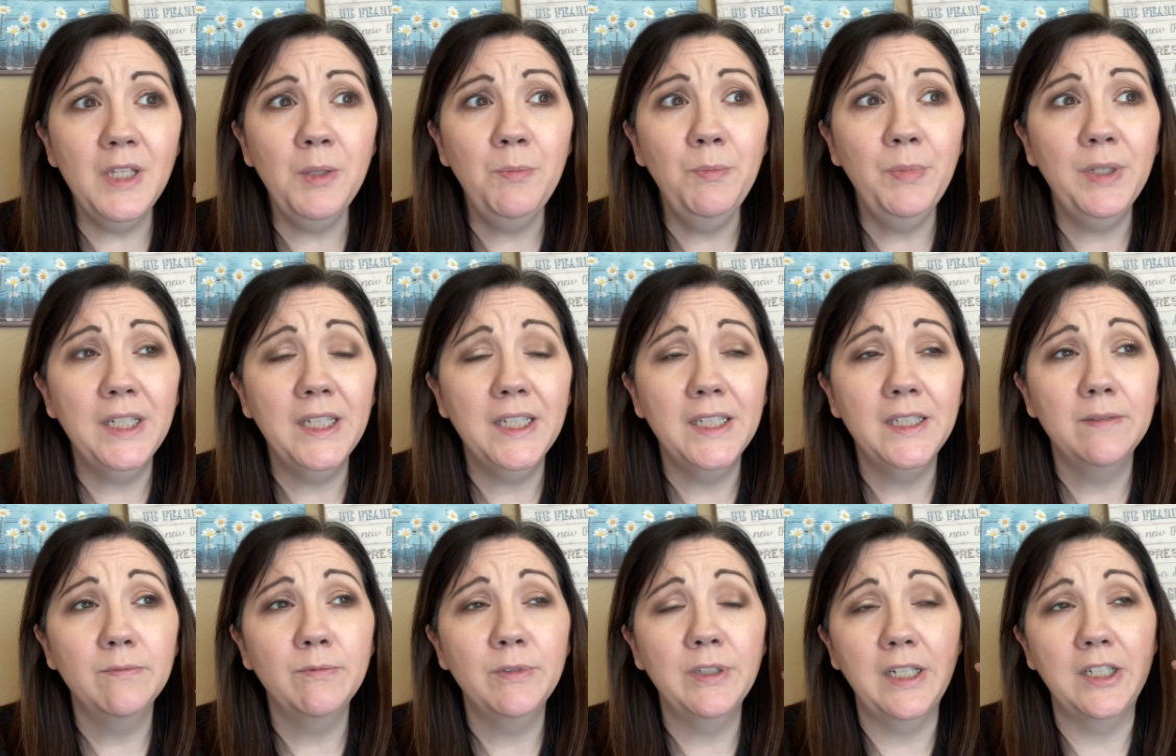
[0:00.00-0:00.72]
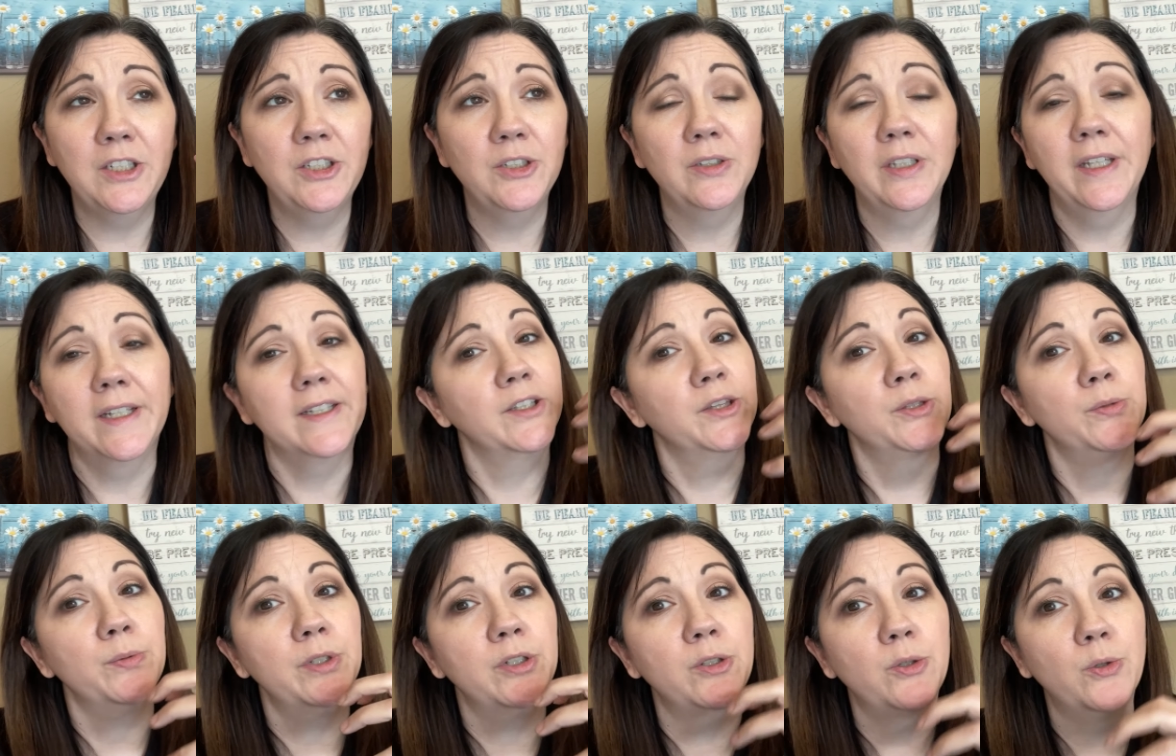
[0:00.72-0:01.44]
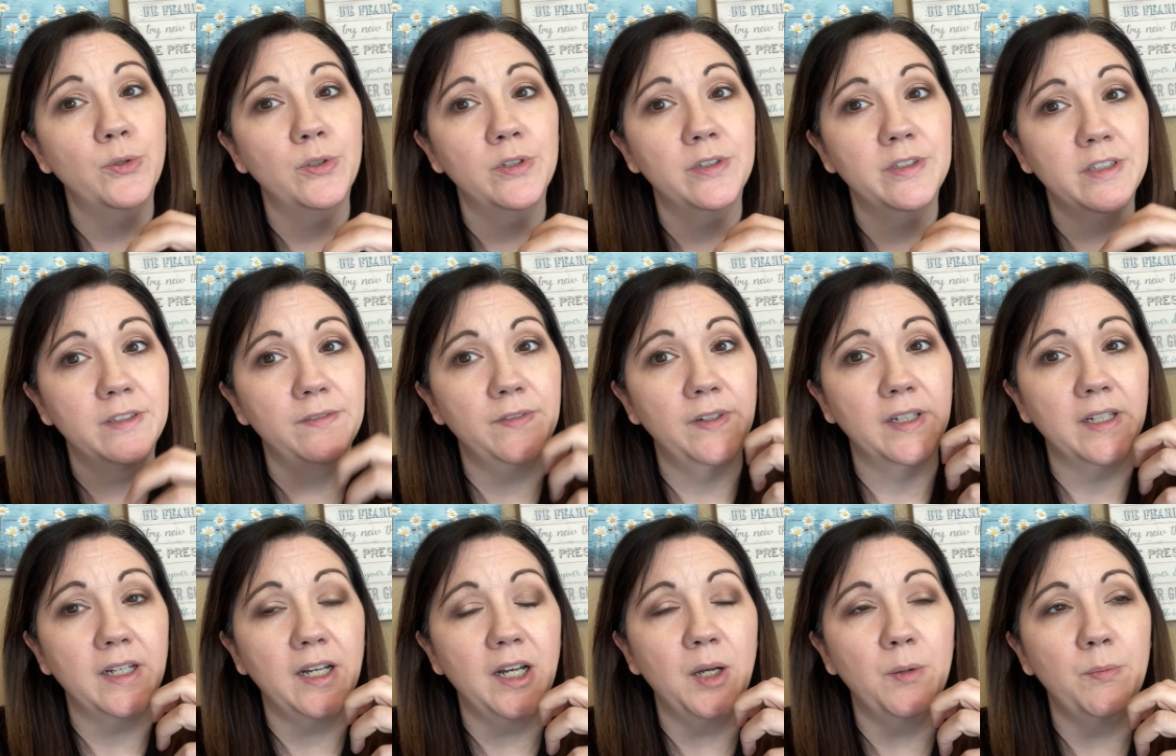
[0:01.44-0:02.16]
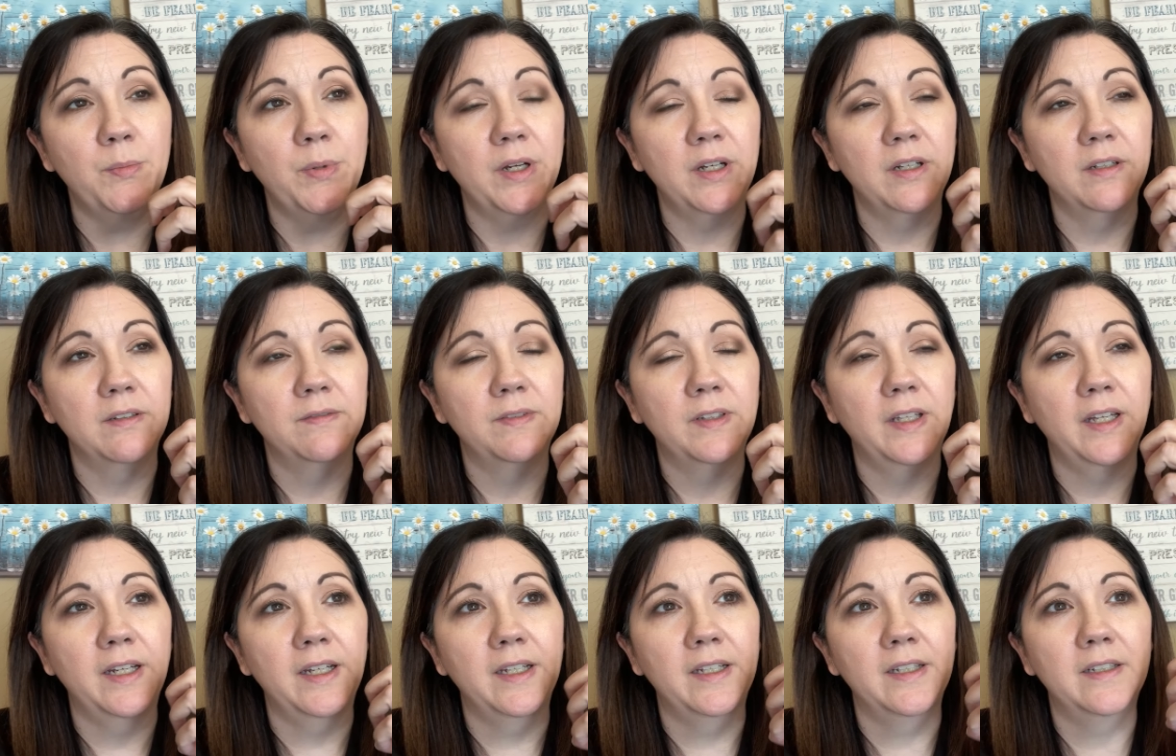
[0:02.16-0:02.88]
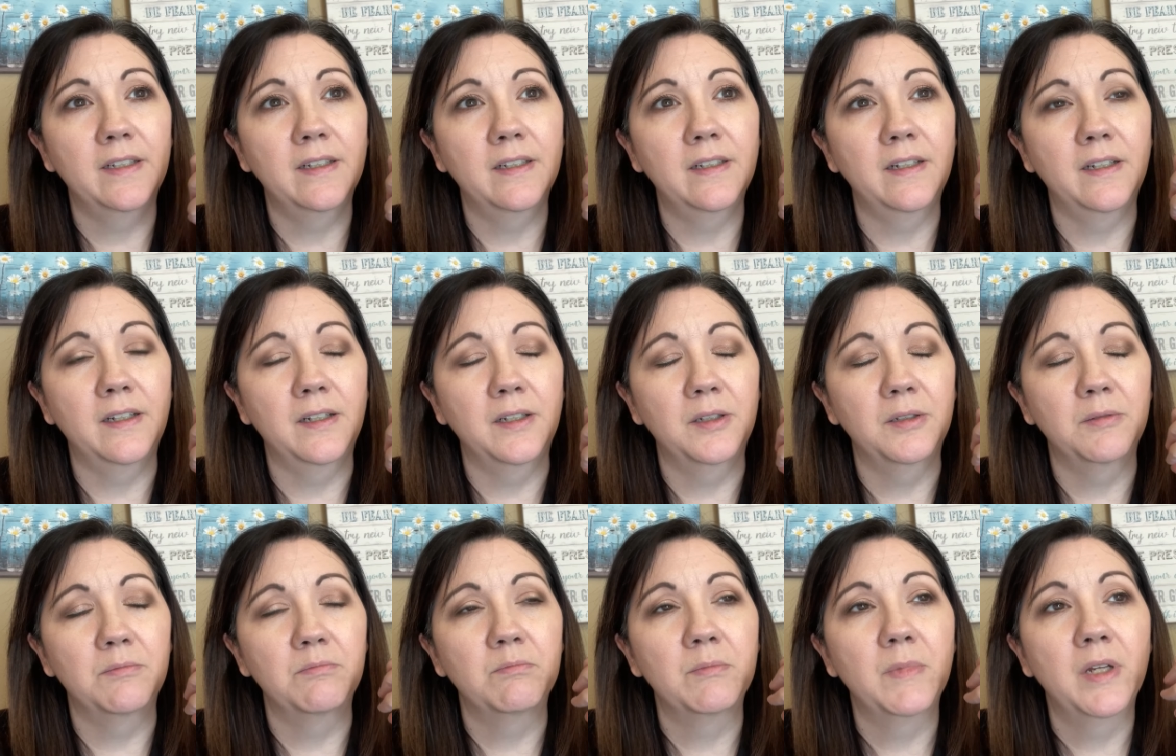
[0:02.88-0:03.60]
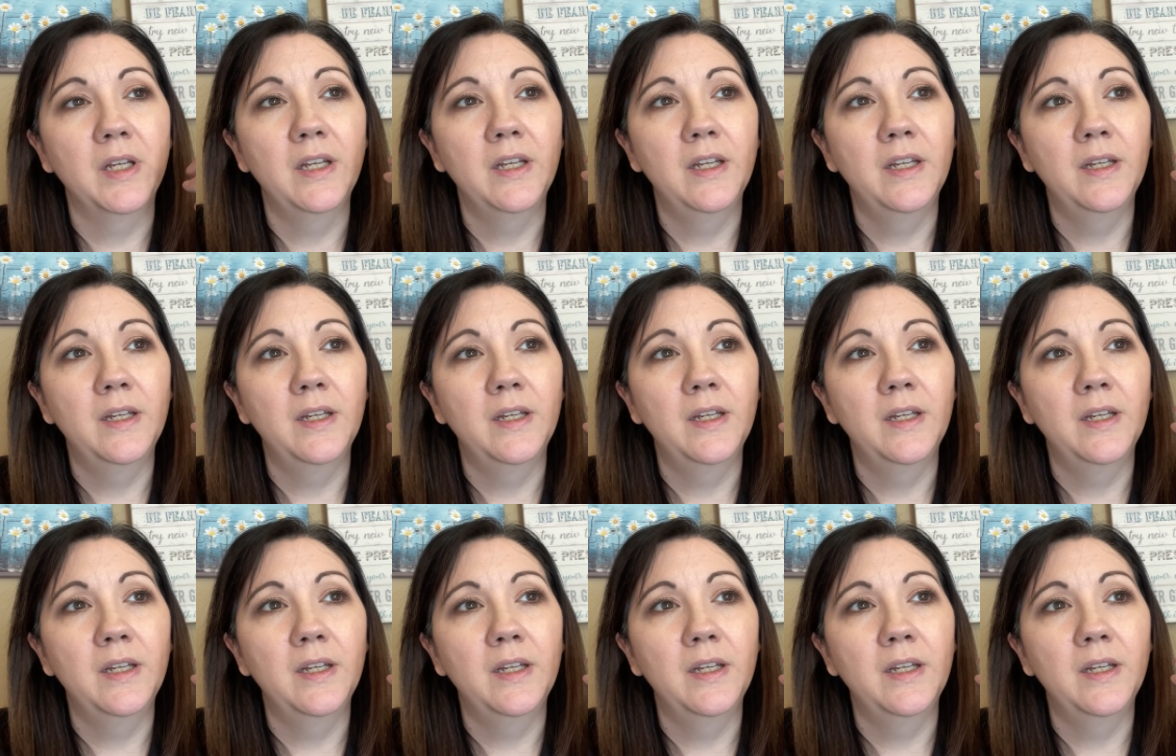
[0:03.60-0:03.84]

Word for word: But in when I do like three quarters of a cup of like, um,